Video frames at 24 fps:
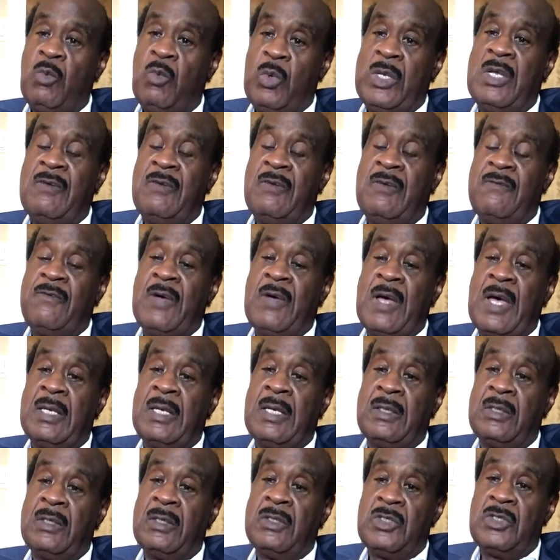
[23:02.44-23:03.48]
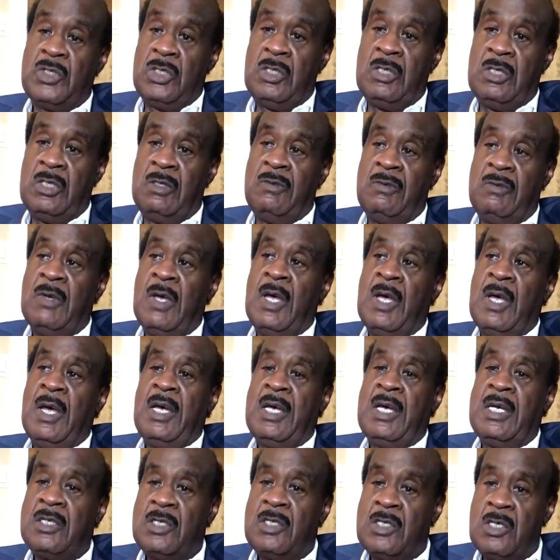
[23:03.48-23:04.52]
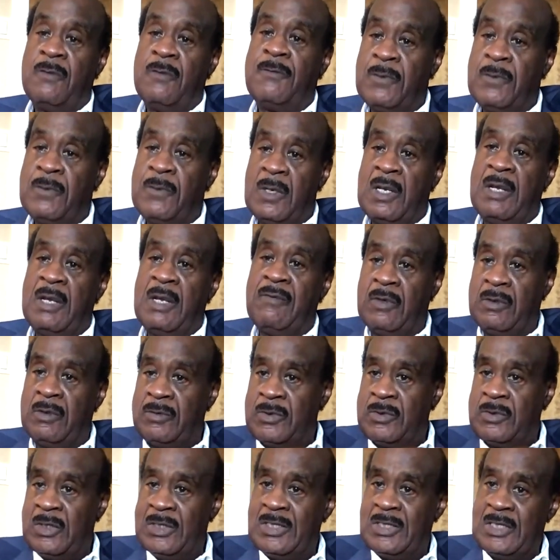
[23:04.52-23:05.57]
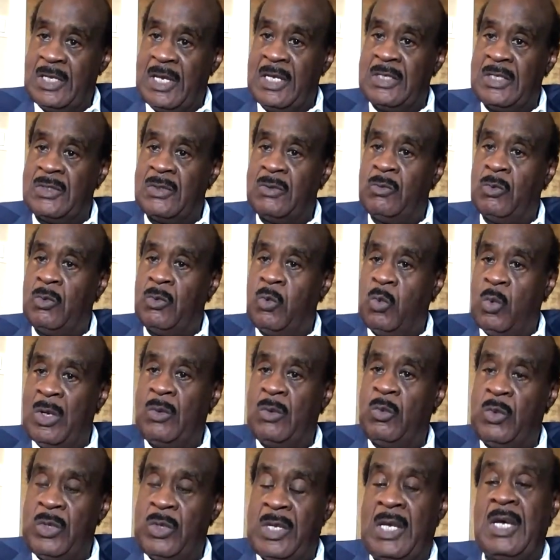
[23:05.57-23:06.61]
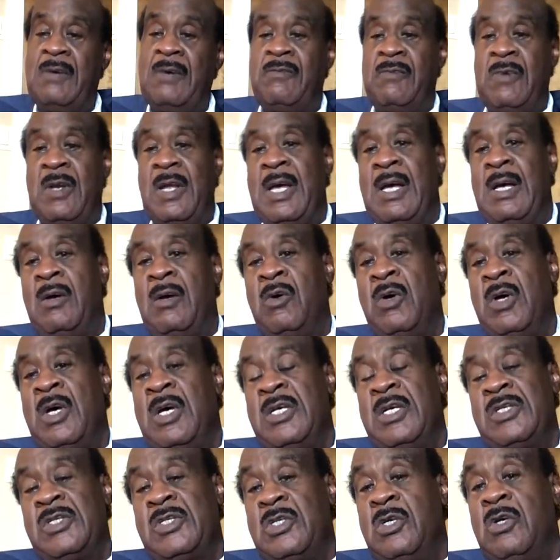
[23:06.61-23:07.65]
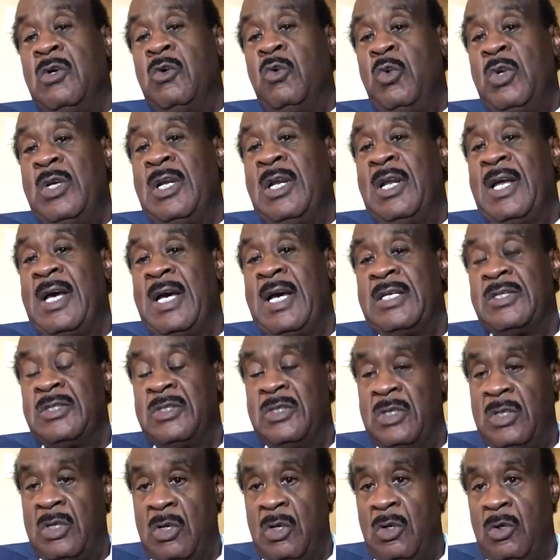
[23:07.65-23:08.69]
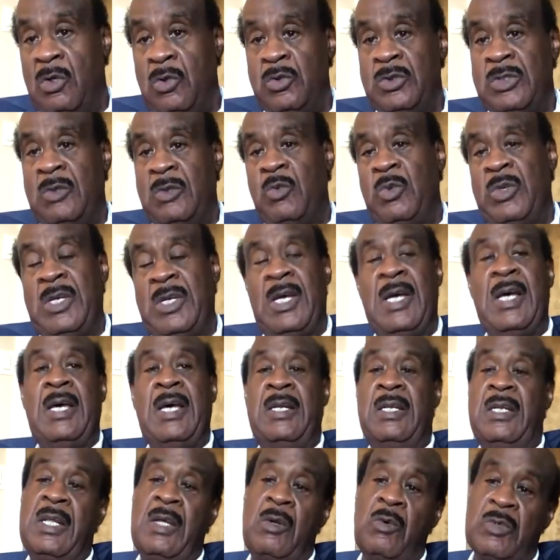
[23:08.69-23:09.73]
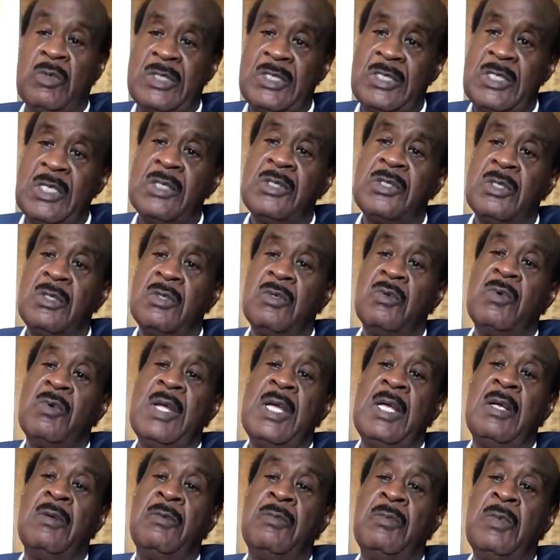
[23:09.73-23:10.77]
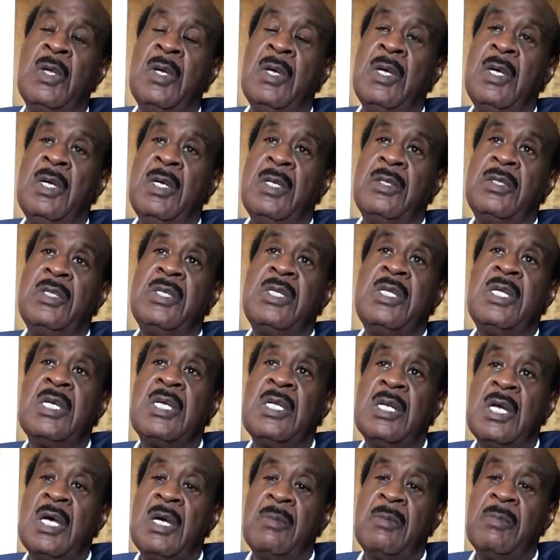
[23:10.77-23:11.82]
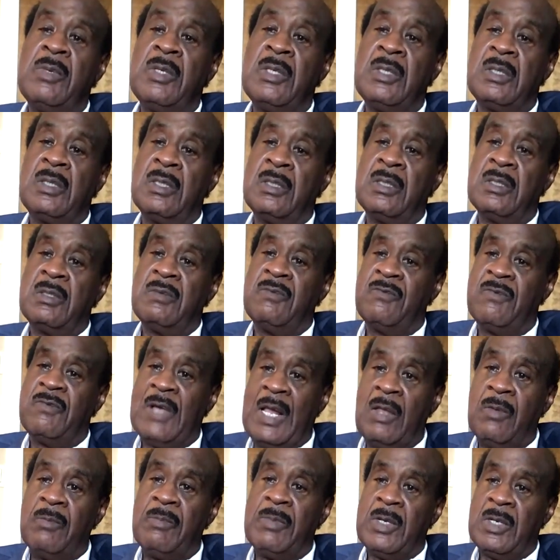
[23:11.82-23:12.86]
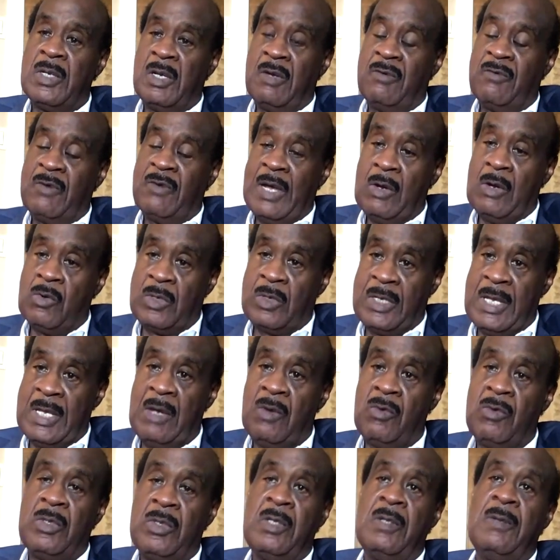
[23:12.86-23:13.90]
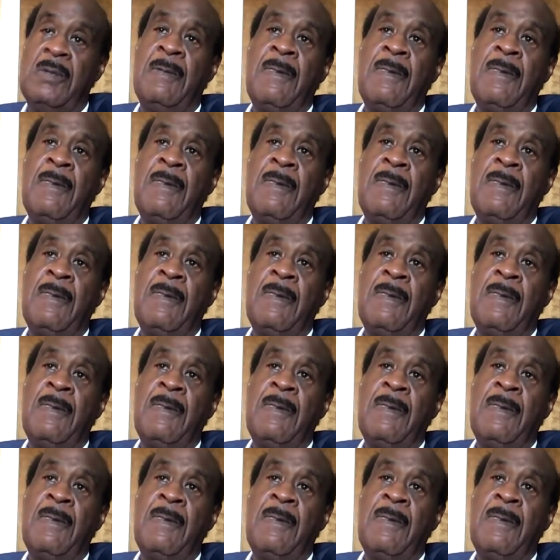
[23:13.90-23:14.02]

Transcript: we, in fact, achieve a different level of success with what we have now, still realizing the goals that we had? And they were centered around the economic development of our county,